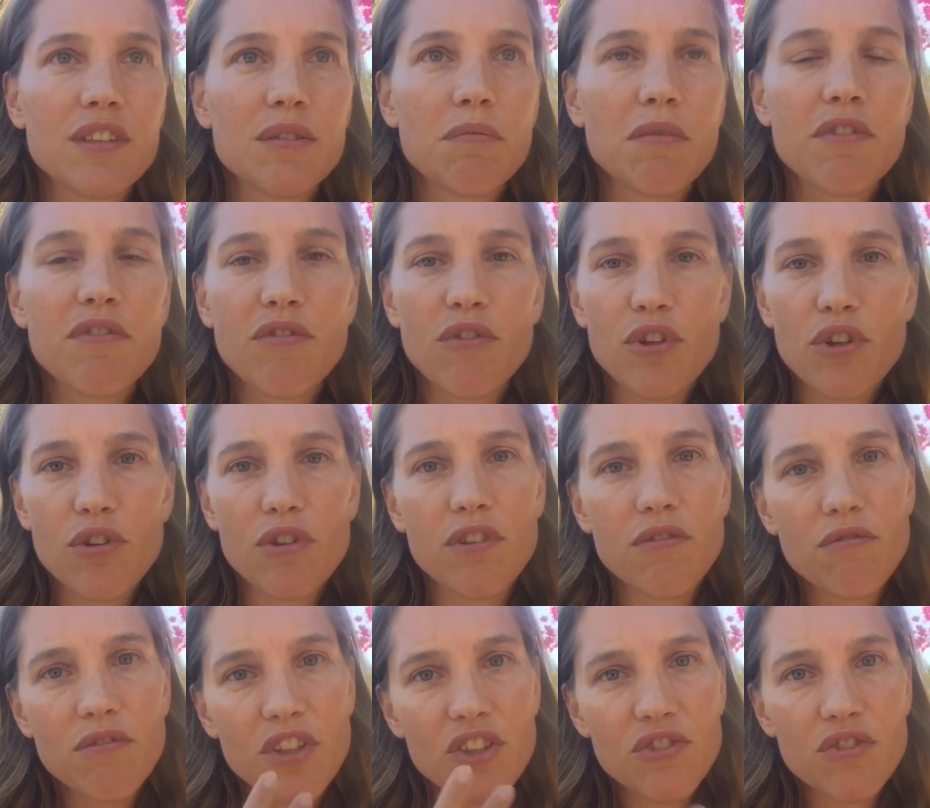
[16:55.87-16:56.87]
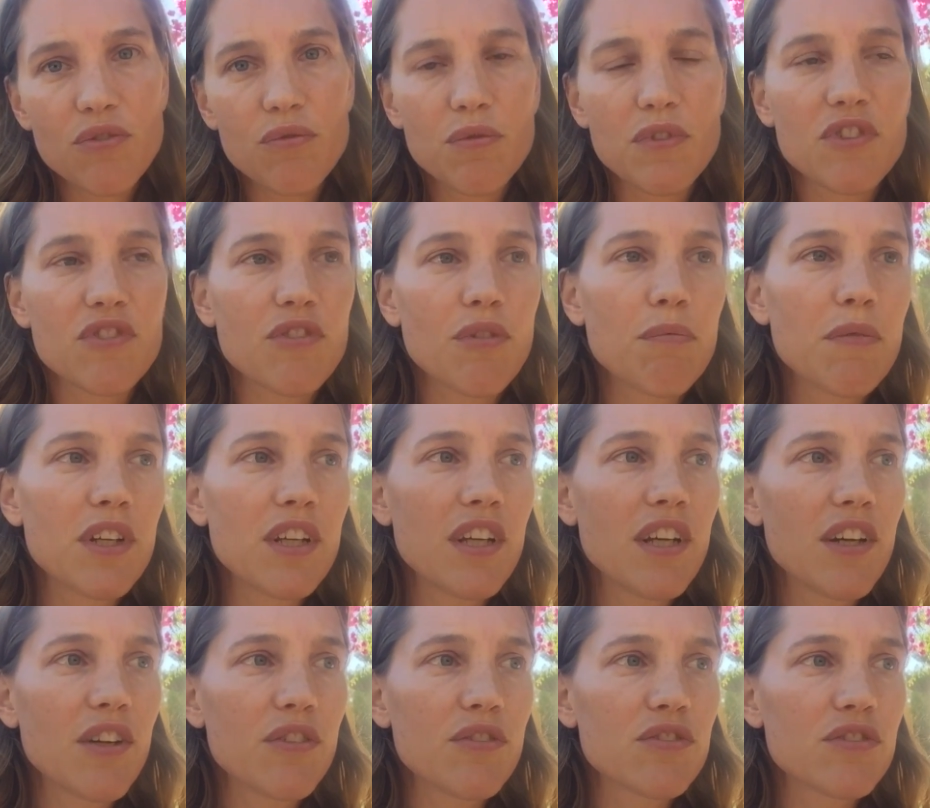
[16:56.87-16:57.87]
before you can reach it with somebody
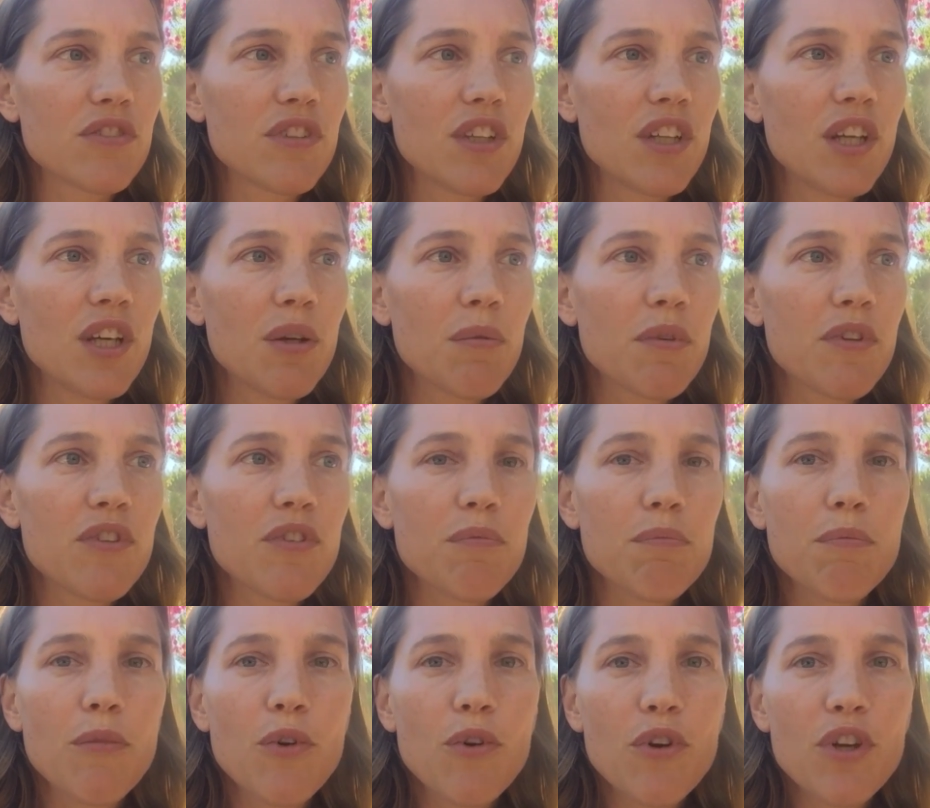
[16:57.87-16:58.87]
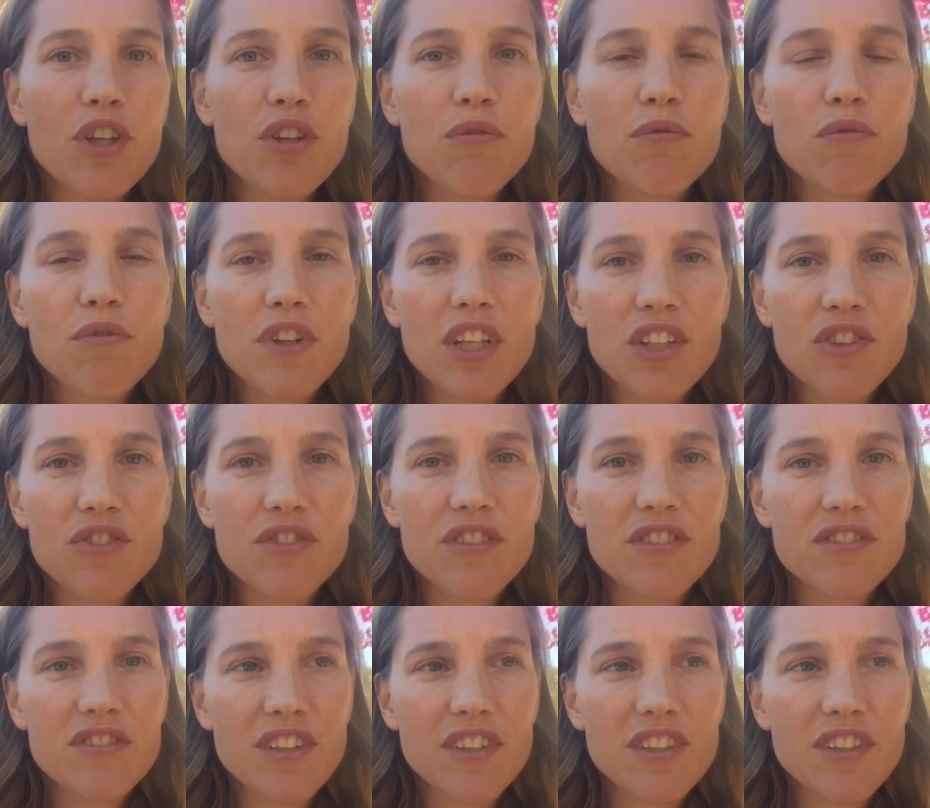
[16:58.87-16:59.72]
else. But the more you reach the